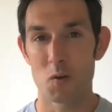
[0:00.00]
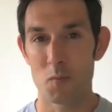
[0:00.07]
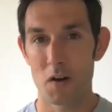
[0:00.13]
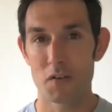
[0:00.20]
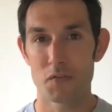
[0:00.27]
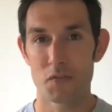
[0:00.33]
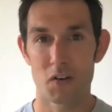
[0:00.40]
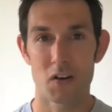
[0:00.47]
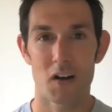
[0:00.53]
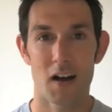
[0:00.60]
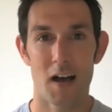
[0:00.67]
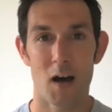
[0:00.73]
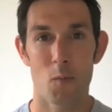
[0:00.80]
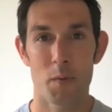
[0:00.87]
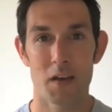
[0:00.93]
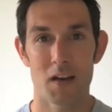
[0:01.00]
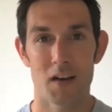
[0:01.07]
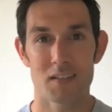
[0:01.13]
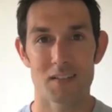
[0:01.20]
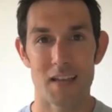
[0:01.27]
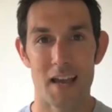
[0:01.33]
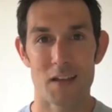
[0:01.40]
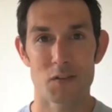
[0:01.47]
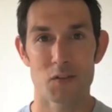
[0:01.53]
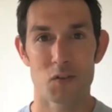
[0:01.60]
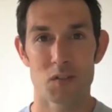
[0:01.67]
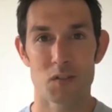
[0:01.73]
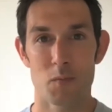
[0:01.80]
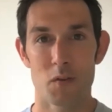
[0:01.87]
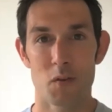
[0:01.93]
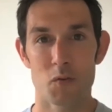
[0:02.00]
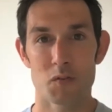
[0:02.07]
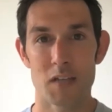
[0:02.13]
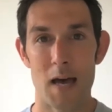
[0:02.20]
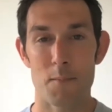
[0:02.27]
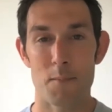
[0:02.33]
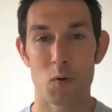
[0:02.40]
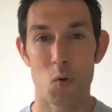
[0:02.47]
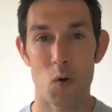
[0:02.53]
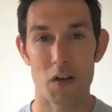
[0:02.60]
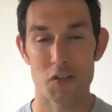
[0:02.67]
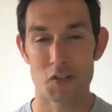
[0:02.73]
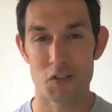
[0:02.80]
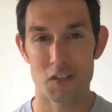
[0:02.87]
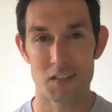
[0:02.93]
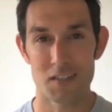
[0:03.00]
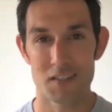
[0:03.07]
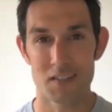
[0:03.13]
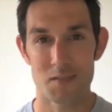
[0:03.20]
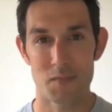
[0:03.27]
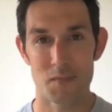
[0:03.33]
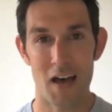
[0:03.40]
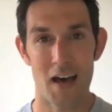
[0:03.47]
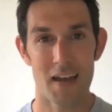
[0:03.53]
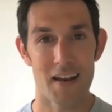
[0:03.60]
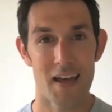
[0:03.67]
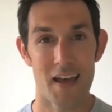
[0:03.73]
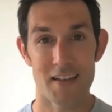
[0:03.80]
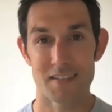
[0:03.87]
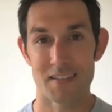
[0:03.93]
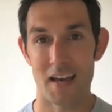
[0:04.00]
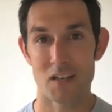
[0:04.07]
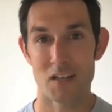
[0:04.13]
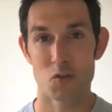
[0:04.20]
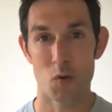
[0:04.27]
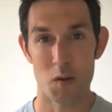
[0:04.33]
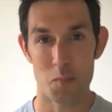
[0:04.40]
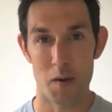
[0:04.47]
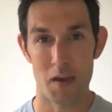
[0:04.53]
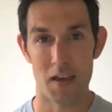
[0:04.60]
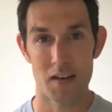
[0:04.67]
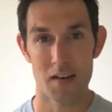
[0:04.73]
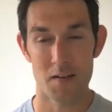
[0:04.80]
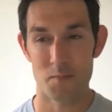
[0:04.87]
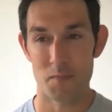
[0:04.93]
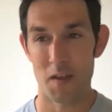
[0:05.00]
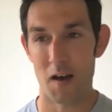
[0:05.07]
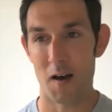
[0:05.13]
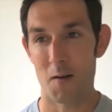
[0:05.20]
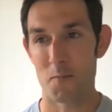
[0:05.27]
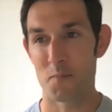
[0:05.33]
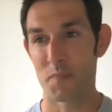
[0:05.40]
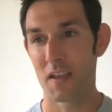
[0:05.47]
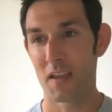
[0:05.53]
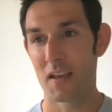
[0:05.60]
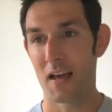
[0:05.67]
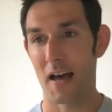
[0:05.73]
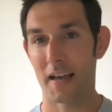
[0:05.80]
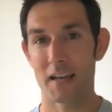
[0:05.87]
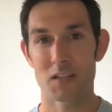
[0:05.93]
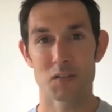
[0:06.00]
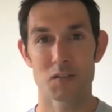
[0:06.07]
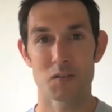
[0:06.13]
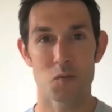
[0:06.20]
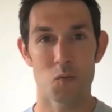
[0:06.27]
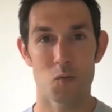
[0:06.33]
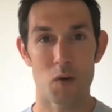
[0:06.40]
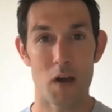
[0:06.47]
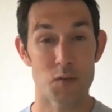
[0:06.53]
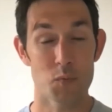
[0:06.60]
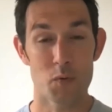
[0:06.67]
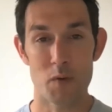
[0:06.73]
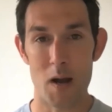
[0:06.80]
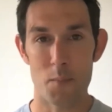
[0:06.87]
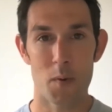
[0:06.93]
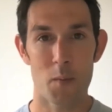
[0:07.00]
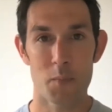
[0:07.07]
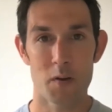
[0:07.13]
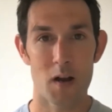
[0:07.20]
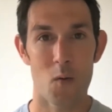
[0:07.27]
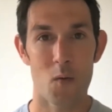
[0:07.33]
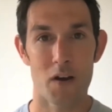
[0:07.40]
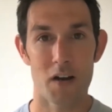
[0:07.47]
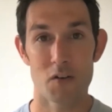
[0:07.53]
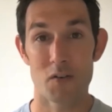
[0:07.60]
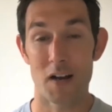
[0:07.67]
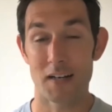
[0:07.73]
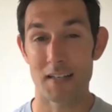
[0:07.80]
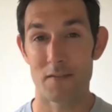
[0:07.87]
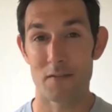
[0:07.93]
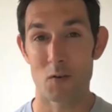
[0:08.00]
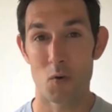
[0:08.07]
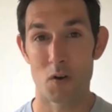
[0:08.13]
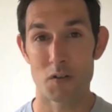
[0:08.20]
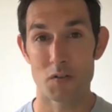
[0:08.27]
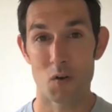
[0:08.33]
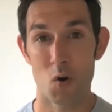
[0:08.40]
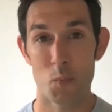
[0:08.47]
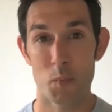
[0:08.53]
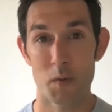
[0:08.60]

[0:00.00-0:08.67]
you so much for helping us answer some of those top questions on SI joint pain. I guess as we wrap up here, I want to direct everyone to